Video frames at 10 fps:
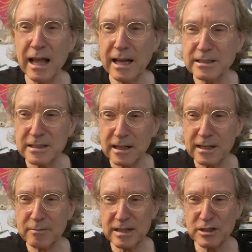And
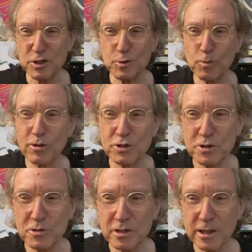it's a small
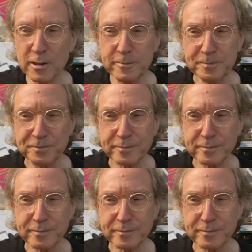studio,